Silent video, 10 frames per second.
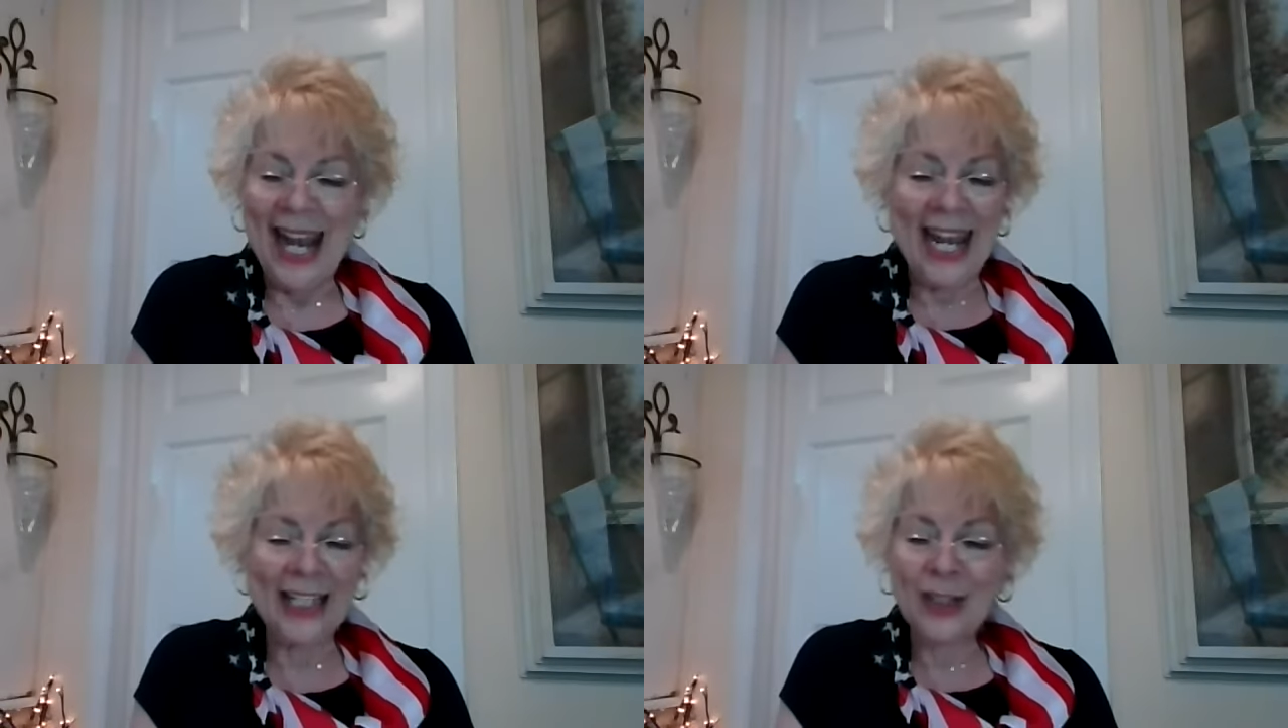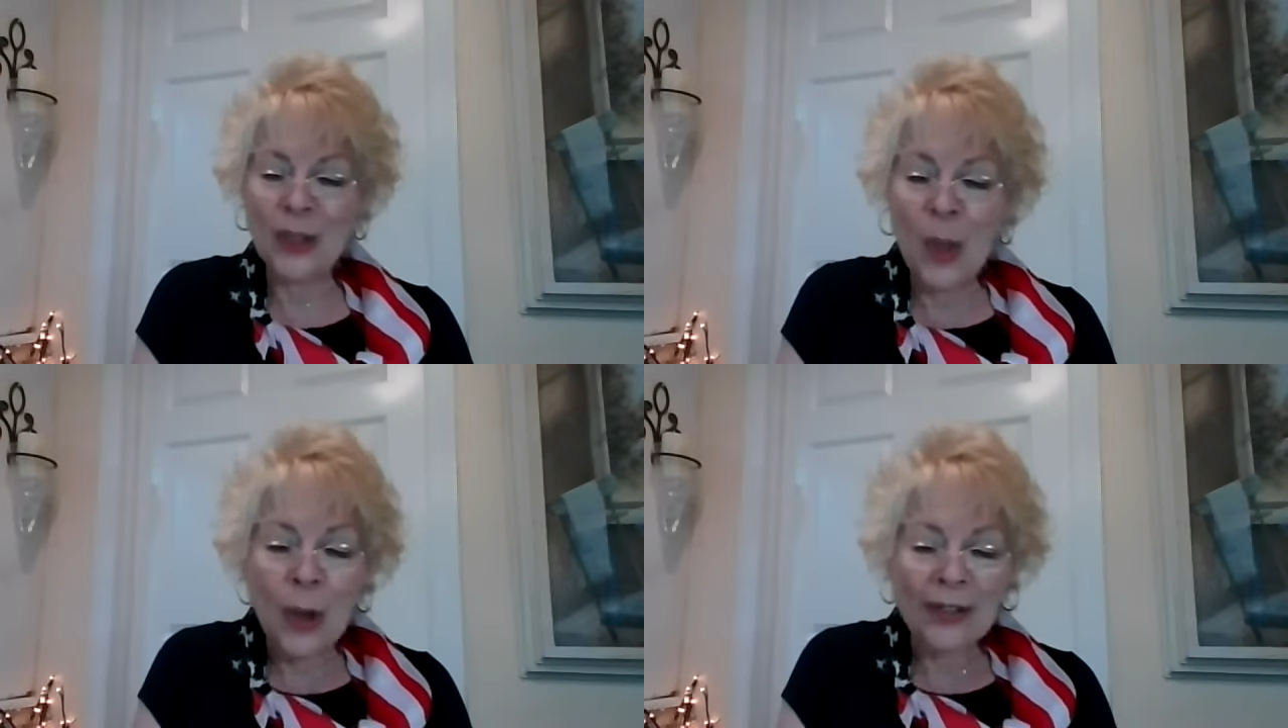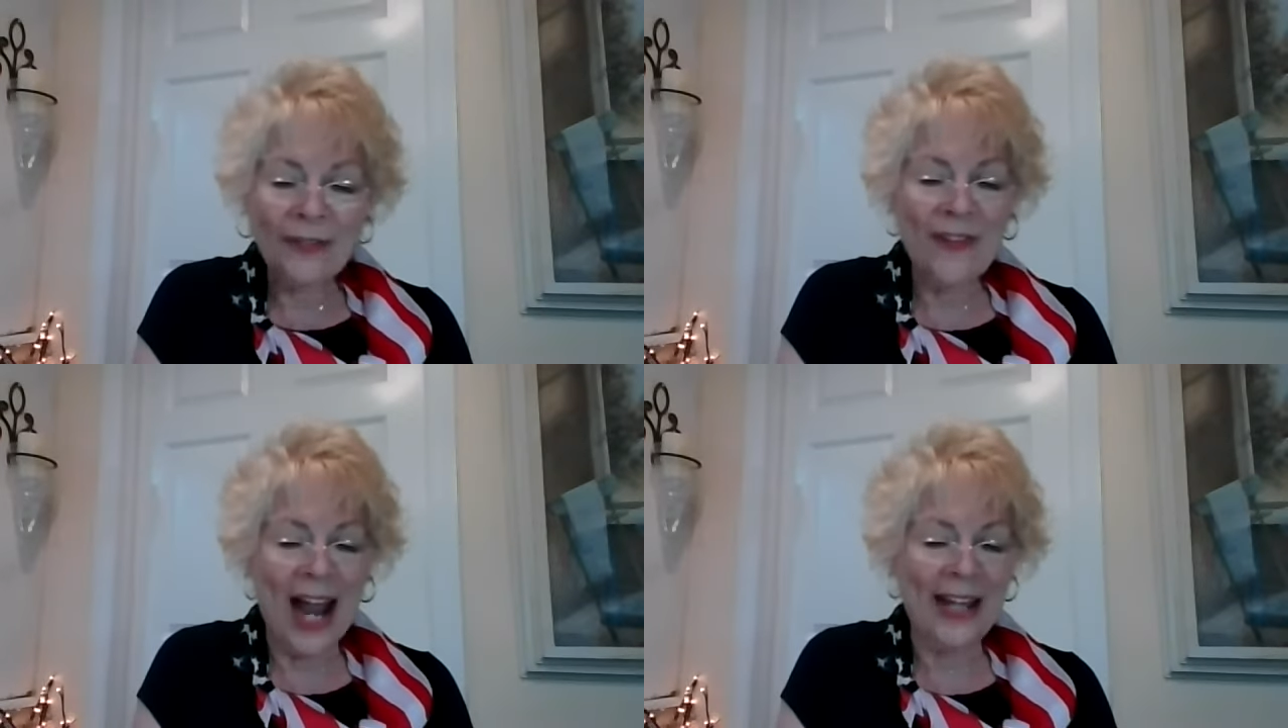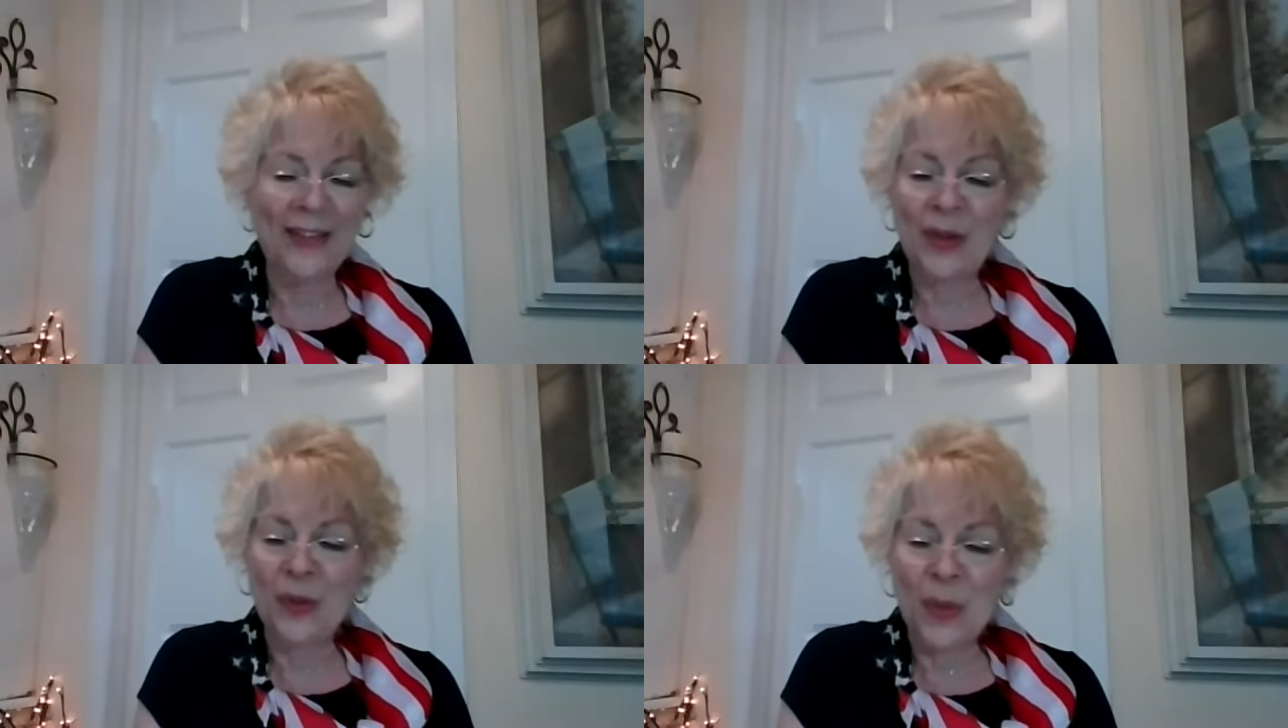and
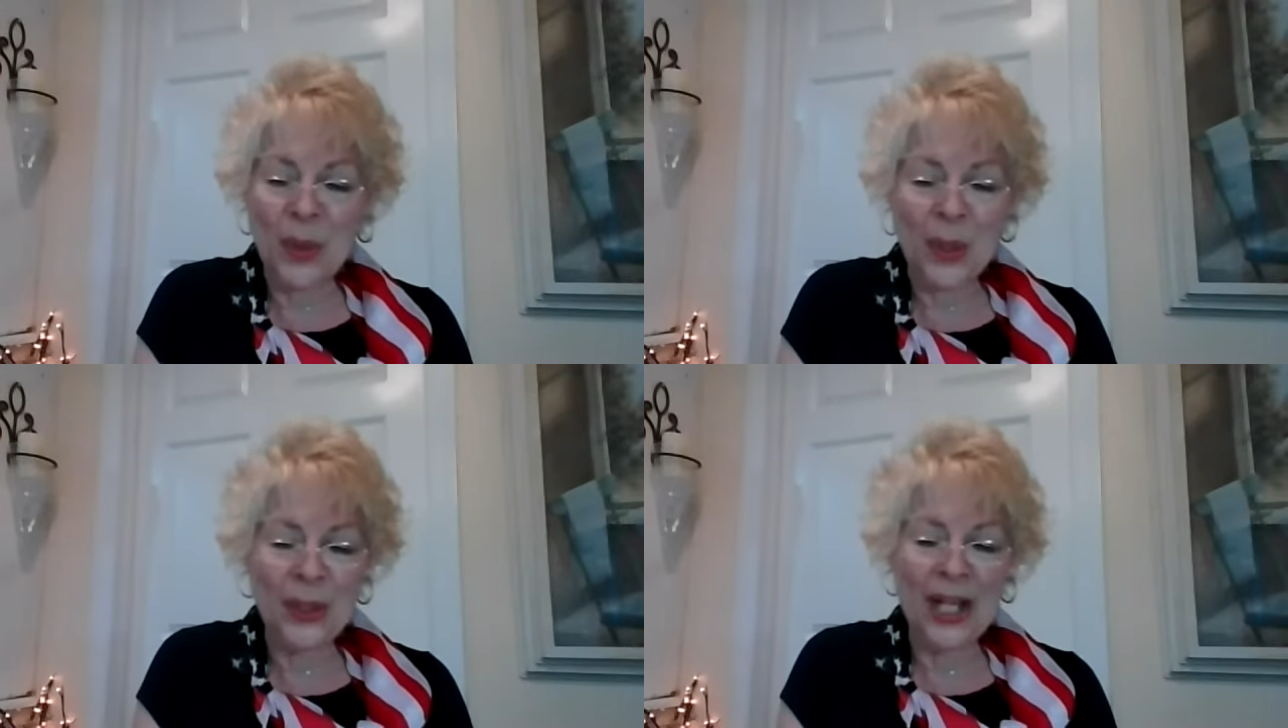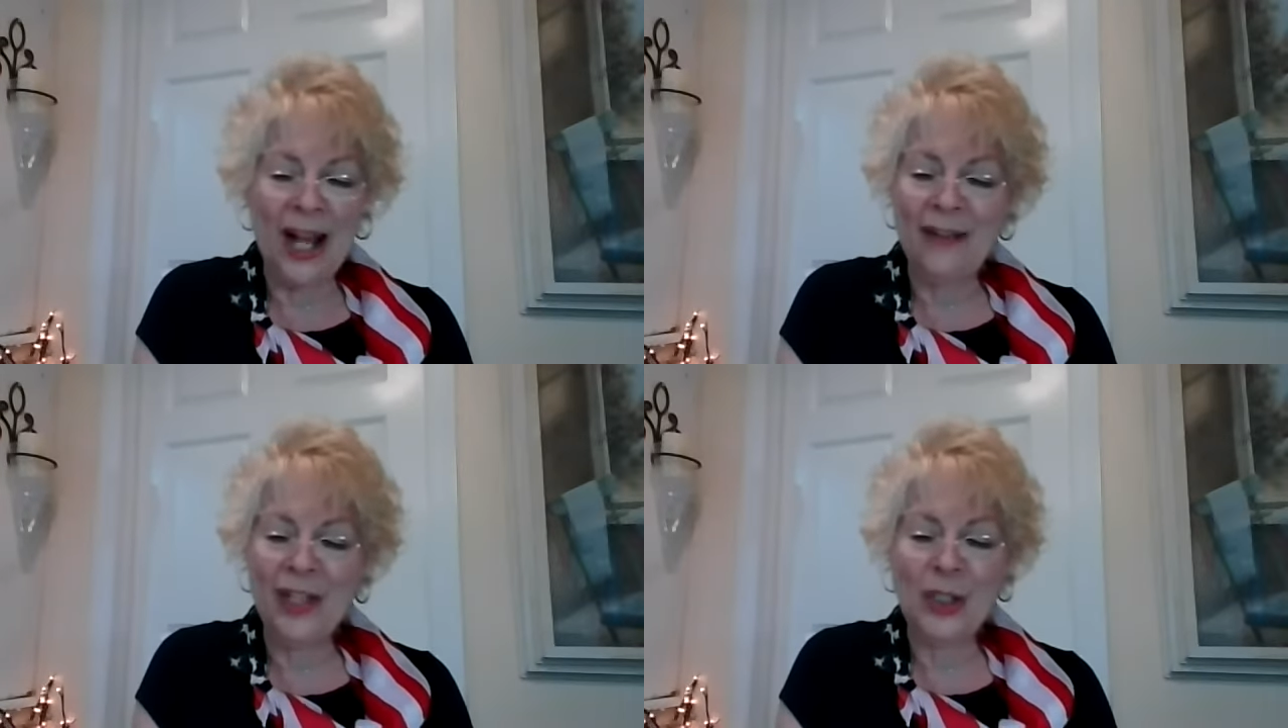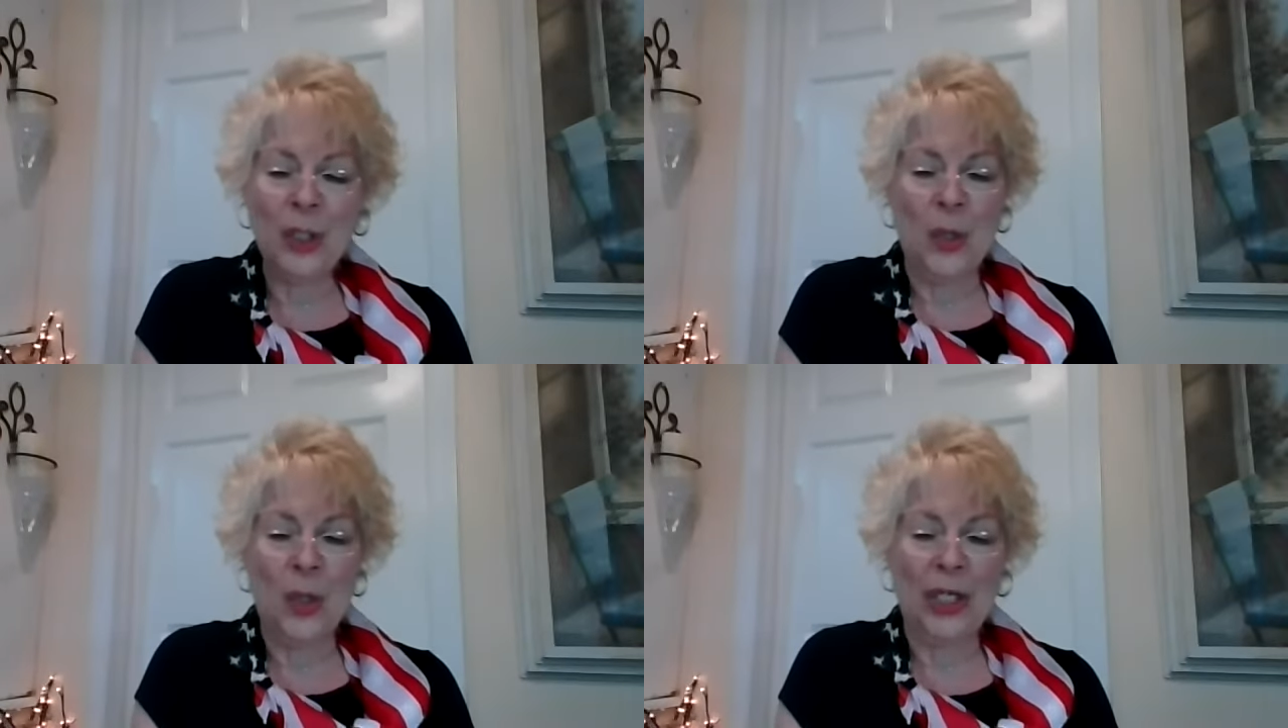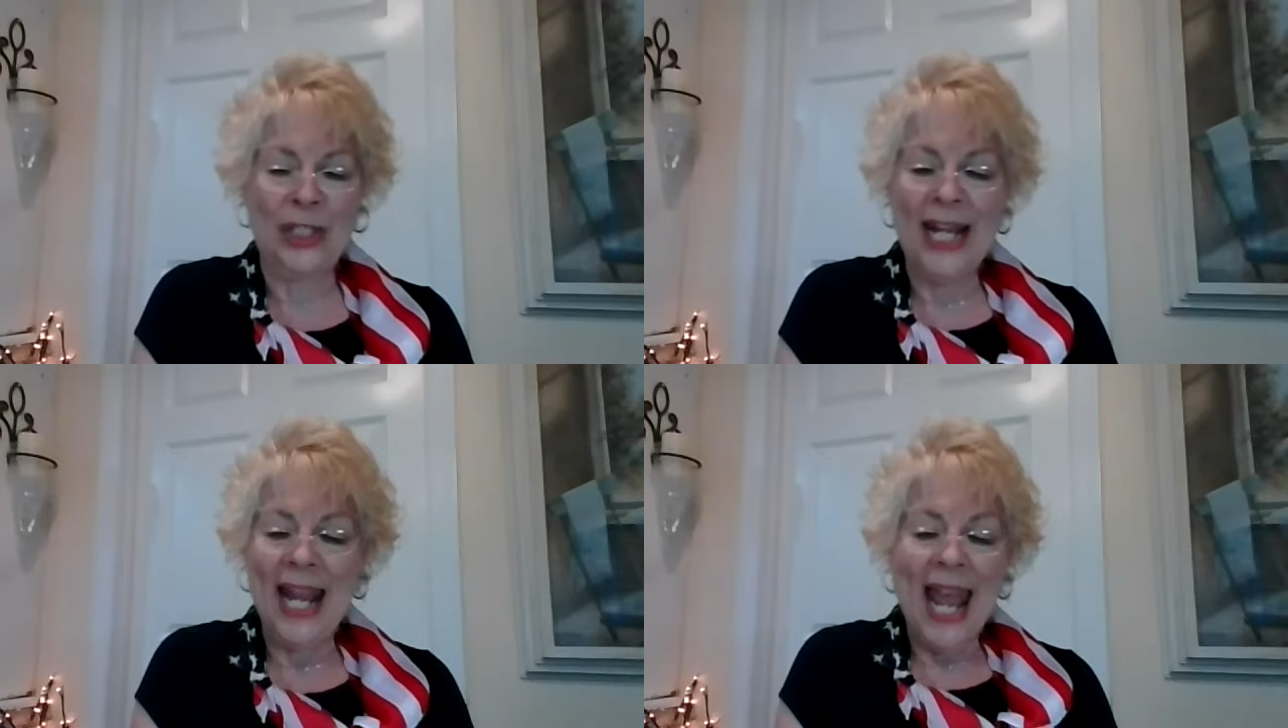glorified the word of the Lord.